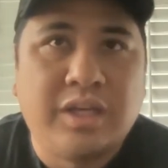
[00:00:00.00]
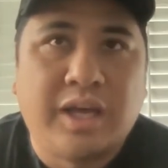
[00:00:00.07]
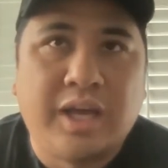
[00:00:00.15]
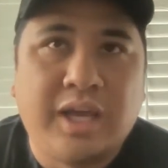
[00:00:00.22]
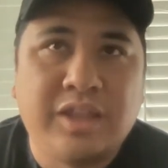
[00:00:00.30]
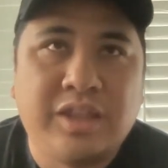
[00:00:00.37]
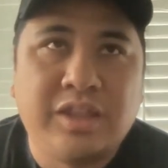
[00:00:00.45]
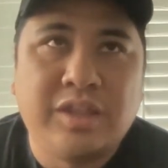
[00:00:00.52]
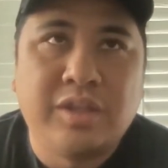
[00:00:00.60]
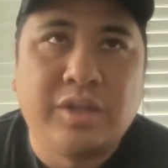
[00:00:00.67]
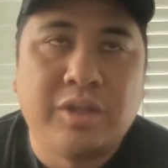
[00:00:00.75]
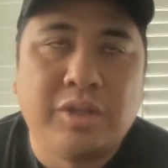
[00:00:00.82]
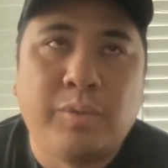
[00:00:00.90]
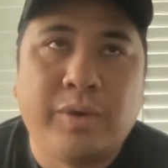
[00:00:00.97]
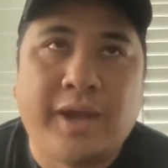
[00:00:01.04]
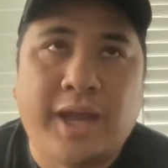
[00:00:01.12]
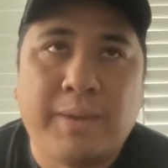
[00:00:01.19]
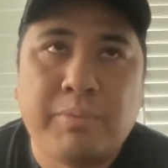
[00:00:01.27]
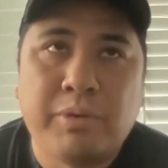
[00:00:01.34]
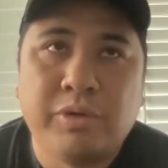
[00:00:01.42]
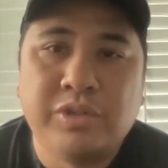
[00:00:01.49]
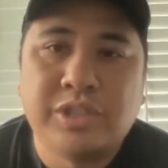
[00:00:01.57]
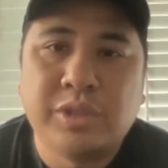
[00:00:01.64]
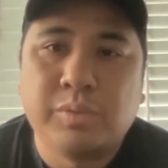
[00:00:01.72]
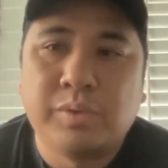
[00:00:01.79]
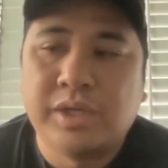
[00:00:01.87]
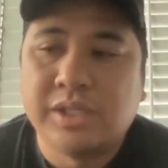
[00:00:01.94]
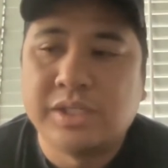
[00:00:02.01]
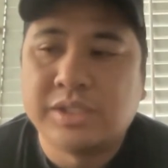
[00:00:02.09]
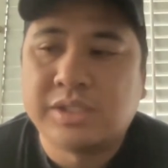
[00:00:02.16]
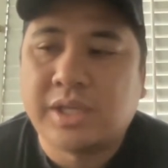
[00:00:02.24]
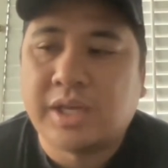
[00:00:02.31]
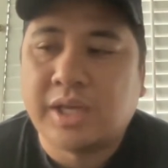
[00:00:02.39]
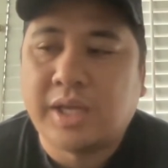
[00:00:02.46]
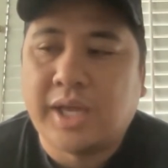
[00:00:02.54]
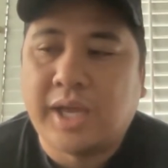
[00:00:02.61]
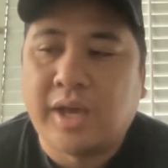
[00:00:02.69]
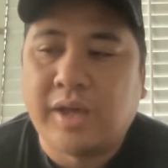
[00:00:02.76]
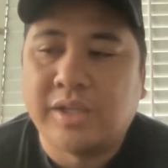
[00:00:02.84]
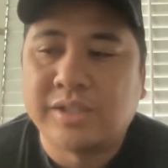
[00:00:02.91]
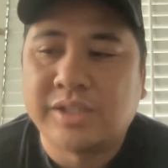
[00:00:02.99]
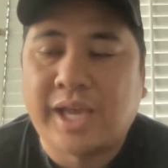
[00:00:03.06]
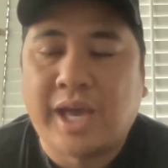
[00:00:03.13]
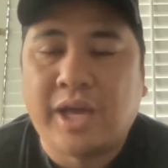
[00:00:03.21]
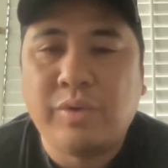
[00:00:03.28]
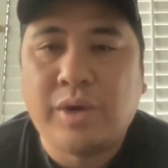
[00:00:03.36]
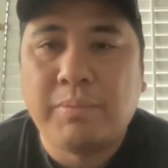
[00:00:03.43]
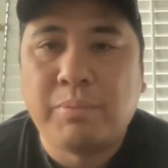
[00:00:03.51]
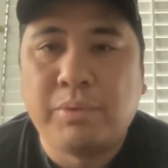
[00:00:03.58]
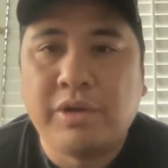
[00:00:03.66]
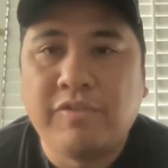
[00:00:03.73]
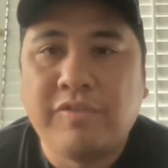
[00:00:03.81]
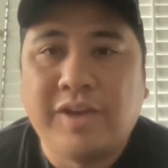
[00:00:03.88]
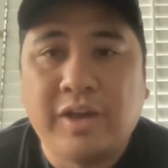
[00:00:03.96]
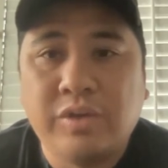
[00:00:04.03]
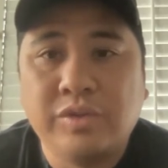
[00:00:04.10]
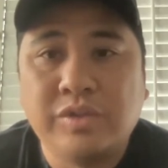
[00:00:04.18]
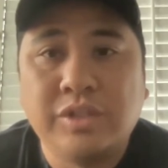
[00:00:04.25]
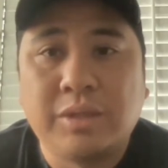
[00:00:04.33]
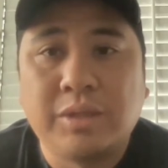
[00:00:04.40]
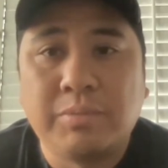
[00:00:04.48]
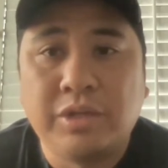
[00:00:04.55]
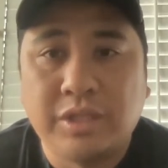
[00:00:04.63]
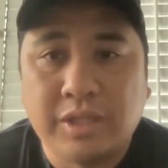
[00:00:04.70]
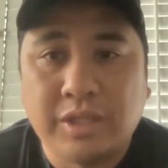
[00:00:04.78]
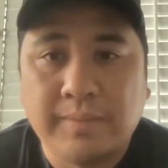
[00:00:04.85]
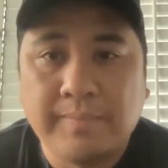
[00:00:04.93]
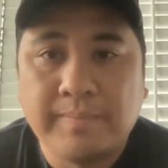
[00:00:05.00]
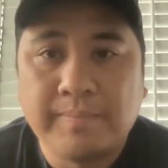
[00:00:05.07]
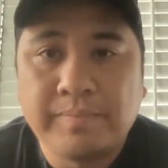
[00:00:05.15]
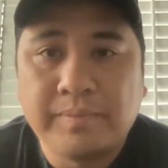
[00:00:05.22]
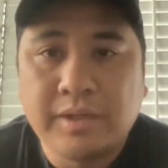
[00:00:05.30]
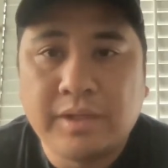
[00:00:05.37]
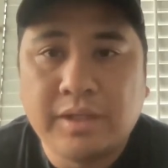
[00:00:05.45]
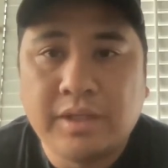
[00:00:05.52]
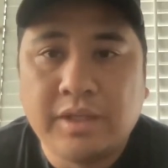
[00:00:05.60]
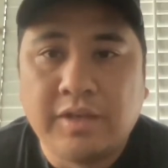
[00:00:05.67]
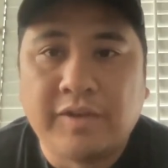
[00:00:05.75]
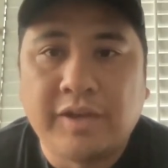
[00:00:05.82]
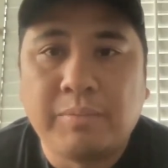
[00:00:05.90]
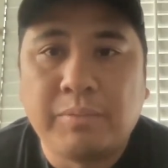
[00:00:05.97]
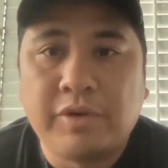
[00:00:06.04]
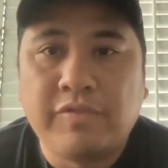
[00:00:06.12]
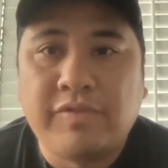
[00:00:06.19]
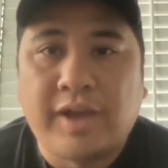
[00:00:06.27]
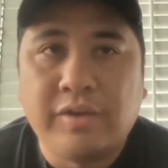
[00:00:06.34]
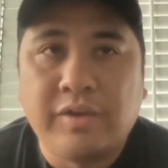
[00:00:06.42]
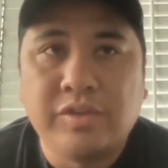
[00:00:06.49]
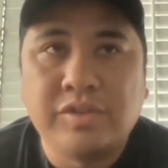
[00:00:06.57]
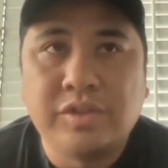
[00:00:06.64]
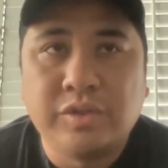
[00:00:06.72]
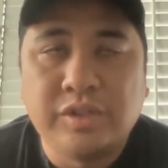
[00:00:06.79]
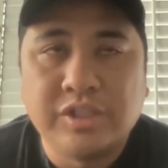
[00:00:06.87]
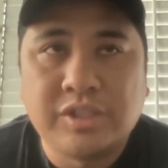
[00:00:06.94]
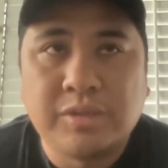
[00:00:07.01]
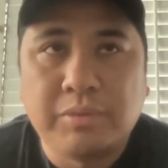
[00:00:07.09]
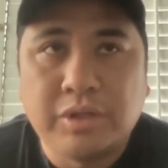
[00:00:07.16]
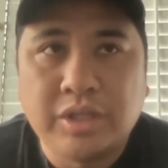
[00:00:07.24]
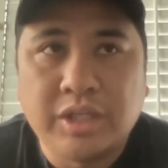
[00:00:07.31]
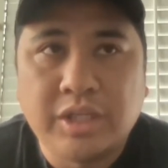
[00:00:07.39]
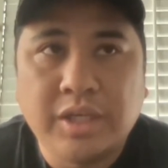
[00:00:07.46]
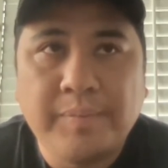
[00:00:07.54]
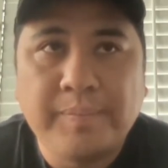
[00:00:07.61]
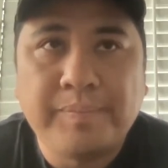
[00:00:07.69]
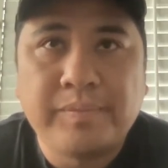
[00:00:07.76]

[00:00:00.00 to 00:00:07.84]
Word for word: I, you know, the way I approached it was how I was like, how do I bring value to the community? If I can bring value to this community,